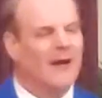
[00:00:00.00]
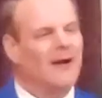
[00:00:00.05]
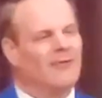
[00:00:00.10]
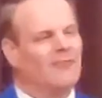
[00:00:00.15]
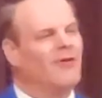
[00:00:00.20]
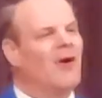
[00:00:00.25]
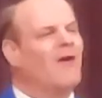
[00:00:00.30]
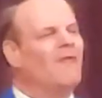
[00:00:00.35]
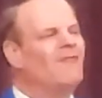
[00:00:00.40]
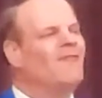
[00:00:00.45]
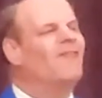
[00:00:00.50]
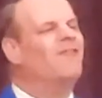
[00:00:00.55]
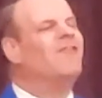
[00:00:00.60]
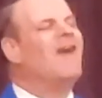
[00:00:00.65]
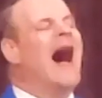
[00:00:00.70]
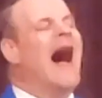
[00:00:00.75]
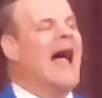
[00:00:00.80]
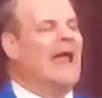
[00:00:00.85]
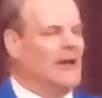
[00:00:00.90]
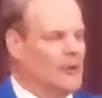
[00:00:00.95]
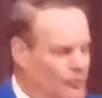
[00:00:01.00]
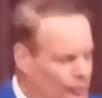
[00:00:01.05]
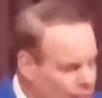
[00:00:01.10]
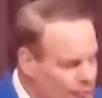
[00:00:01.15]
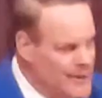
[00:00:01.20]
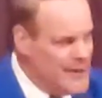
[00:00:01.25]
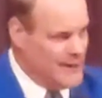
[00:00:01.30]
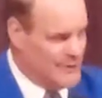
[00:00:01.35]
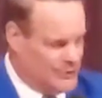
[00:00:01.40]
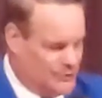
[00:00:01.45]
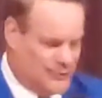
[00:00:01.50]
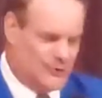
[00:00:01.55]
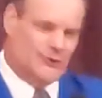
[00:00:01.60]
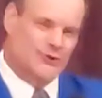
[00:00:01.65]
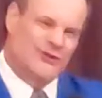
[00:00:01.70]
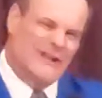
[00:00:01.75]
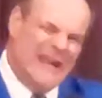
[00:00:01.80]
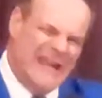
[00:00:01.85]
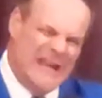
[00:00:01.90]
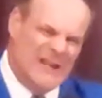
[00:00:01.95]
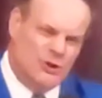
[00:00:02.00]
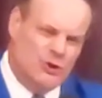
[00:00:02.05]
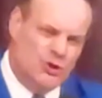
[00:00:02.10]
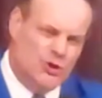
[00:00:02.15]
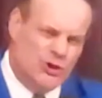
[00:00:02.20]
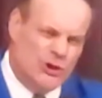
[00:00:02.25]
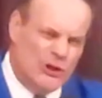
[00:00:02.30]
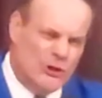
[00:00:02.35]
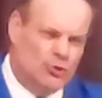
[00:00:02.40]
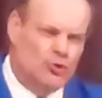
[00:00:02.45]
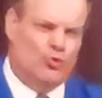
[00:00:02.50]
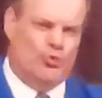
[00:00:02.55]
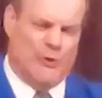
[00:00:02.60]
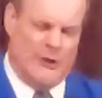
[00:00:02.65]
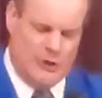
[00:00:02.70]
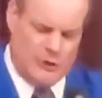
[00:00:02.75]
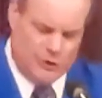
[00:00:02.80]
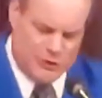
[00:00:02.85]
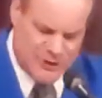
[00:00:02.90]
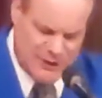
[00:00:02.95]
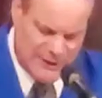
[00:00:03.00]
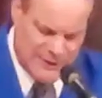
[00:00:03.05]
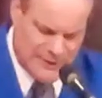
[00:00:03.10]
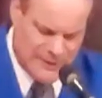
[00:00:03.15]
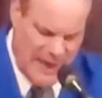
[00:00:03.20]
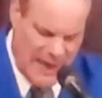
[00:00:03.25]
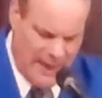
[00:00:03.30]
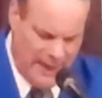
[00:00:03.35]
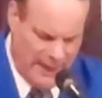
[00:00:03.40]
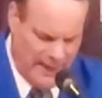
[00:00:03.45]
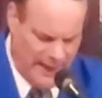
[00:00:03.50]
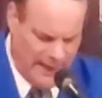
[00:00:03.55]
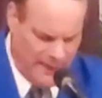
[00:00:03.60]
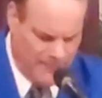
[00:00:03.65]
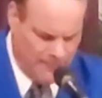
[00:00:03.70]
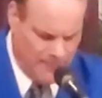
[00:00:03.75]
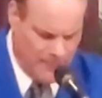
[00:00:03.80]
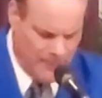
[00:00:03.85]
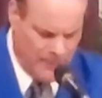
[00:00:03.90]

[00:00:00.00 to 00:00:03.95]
of vileness in children today.